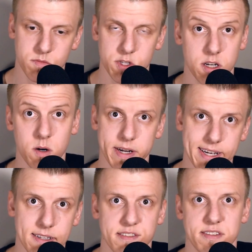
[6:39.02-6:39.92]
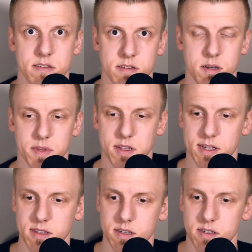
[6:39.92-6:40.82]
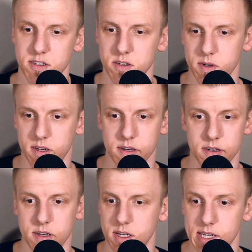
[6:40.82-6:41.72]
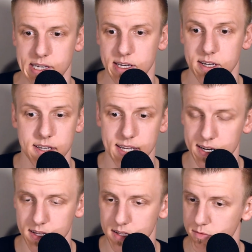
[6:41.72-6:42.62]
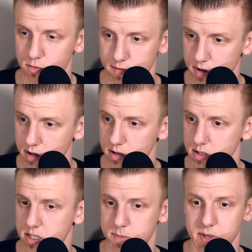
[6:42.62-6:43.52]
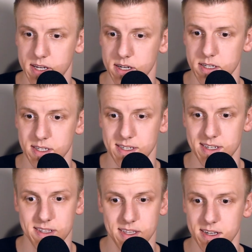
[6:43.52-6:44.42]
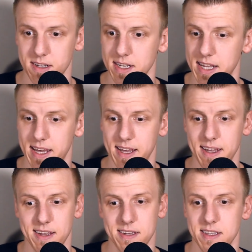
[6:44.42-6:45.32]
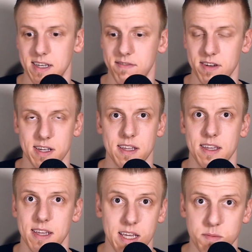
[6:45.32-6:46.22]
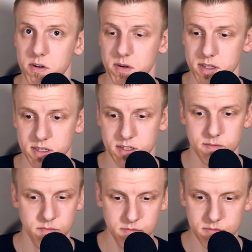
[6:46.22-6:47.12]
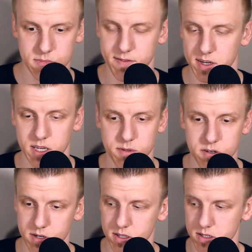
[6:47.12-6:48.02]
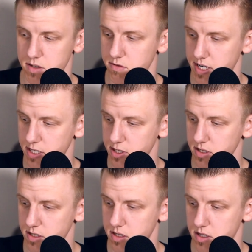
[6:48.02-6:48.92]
go against something like this so we can get it reversed, because at the end of the day, if it keeps going in this direction,